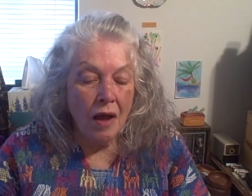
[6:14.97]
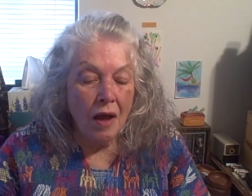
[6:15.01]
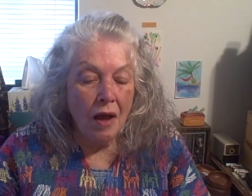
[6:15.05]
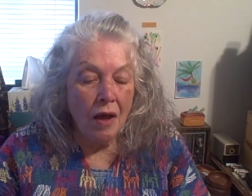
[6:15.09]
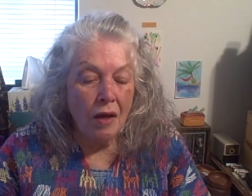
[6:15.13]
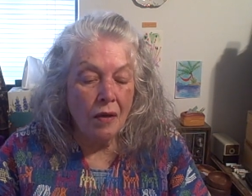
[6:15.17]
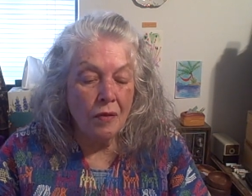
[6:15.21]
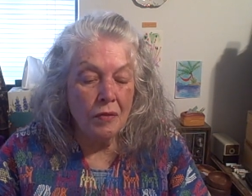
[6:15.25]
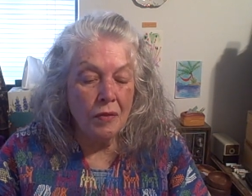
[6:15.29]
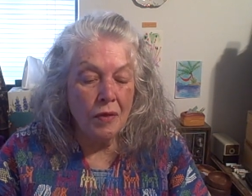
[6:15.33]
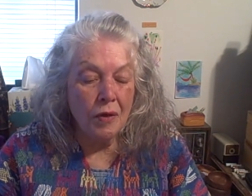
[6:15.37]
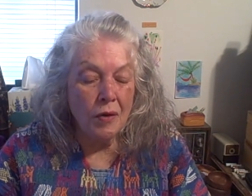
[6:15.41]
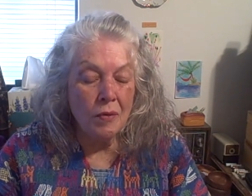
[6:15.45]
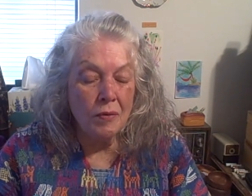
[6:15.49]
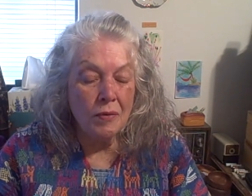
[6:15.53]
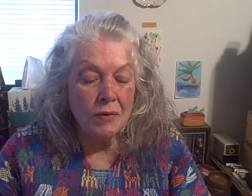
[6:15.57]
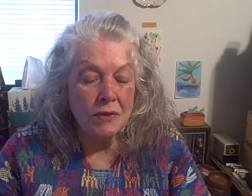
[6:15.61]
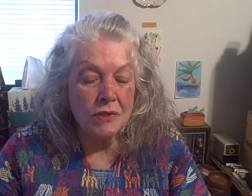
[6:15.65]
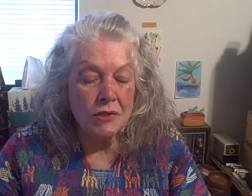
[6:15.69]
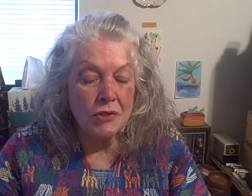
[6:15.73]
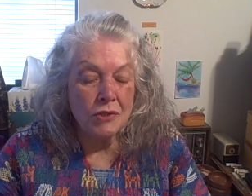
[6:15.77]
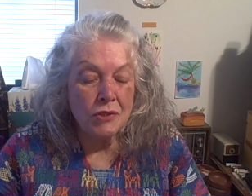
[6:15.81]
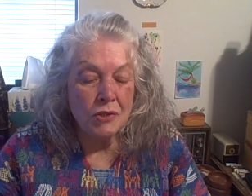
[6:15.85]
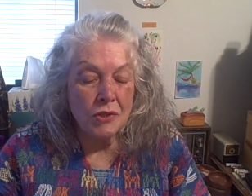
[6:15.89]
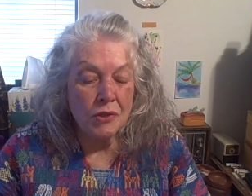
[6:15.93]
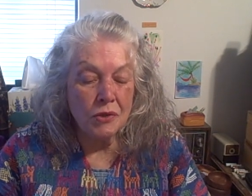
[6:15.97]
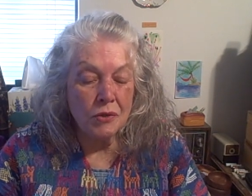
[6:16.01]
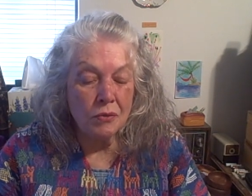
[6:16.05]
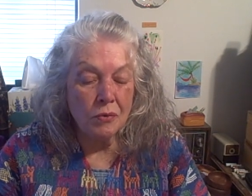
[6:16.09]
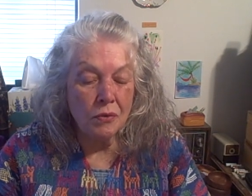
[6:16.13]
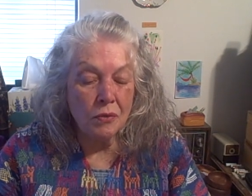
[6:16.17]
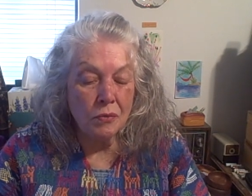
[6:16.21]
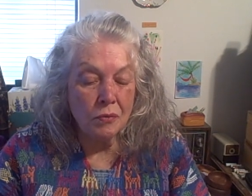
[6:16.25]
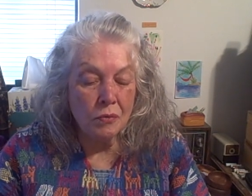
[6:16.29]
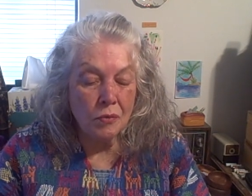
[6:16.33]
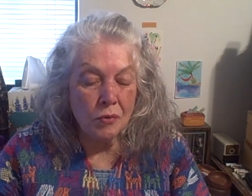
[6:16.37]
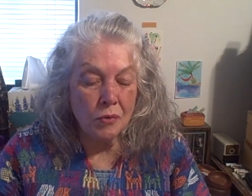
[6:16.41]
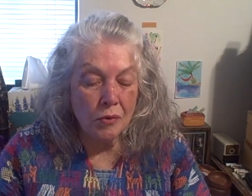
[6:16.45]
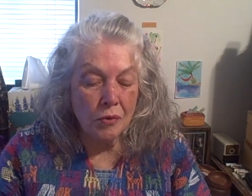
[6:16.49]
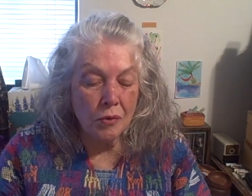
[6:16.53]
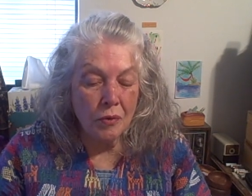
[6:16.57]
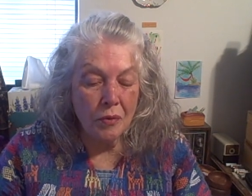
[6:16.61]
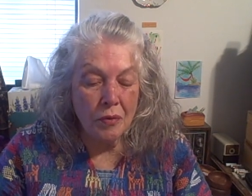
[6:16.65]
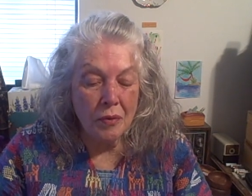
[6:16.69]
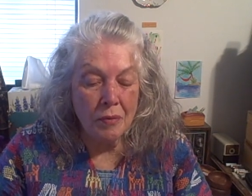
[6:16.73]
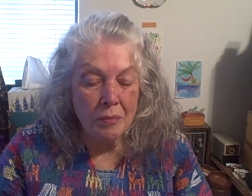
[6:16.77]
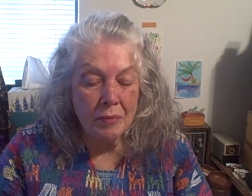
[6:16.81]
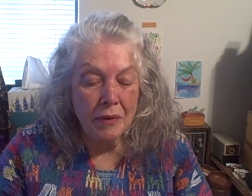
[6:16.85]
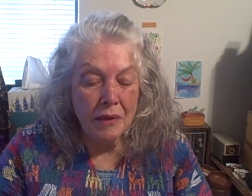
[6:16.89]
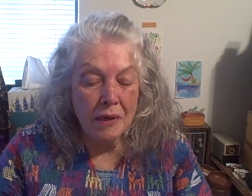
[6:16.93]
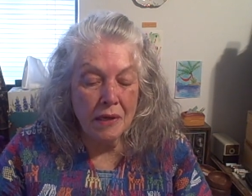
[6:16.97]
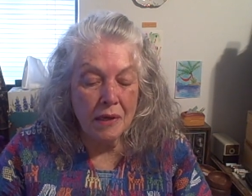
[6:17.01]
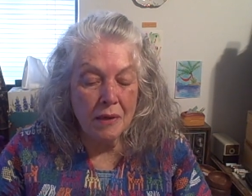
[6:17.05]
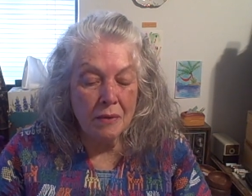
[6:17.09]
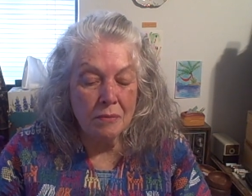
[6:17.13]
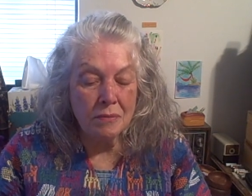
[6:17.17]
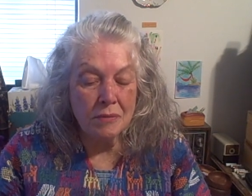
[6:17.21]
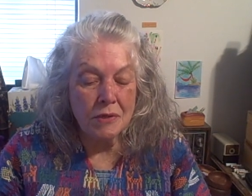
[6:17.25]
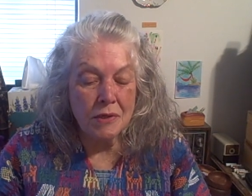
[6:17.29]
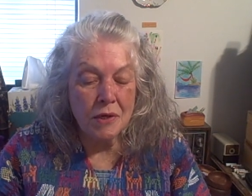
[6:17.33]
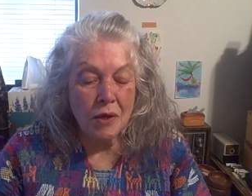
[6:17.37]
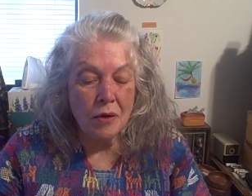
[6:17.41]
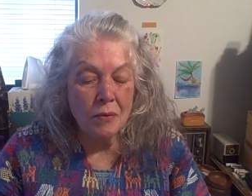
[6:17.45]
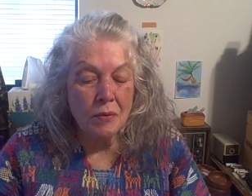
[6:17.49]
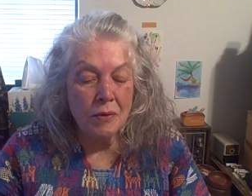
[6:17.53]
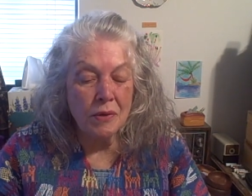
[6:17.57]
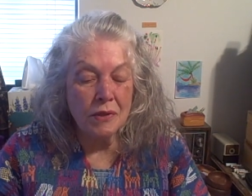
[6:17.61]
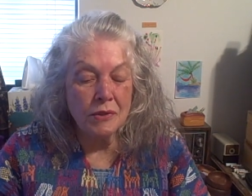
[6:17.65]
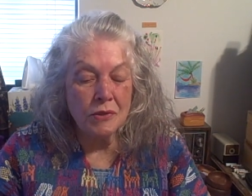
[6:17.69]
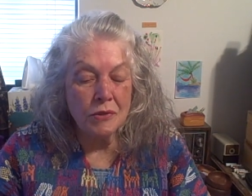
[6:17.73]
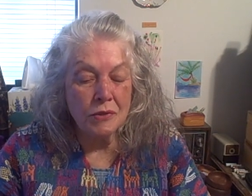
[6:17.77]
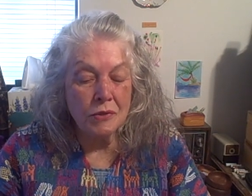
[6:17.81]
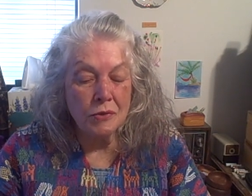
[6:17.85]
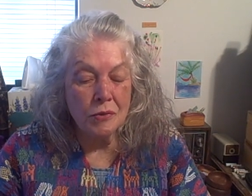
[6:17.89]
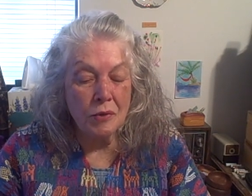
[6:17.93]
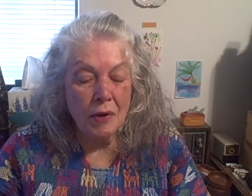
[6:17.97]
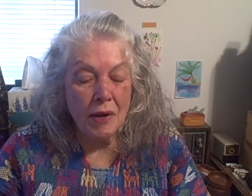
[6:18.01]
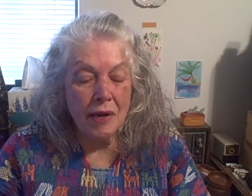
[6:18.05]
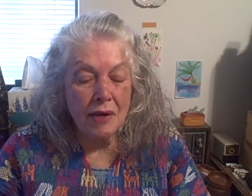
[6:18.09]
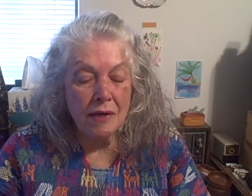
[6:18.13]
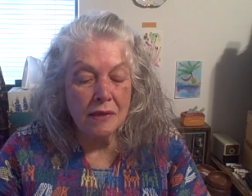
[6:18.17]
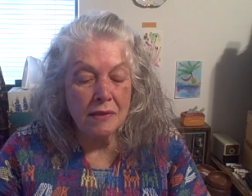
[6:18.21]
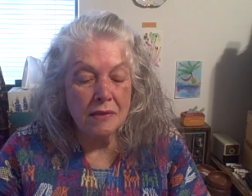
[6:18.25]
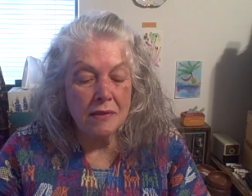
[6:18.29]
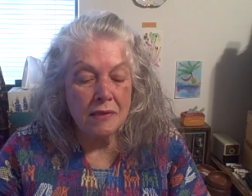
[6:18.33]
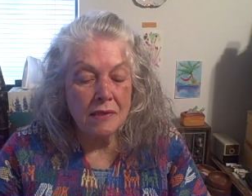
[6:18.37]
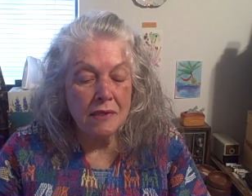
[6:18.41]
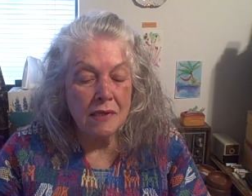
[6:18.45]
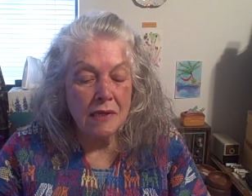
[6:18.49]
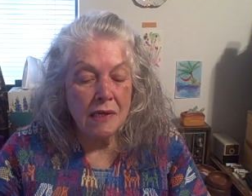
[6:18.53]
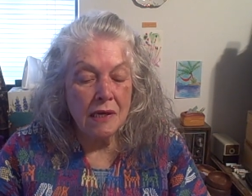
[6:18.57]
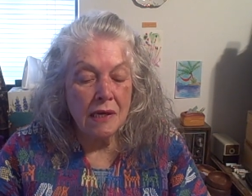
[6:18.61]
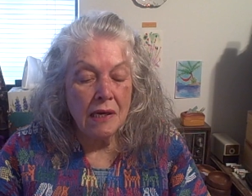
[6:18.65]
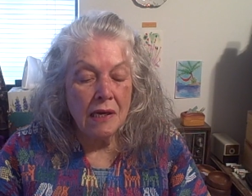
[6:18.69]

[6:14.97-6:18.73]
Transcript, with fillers: Although, as a general rule, the mediums go into trance,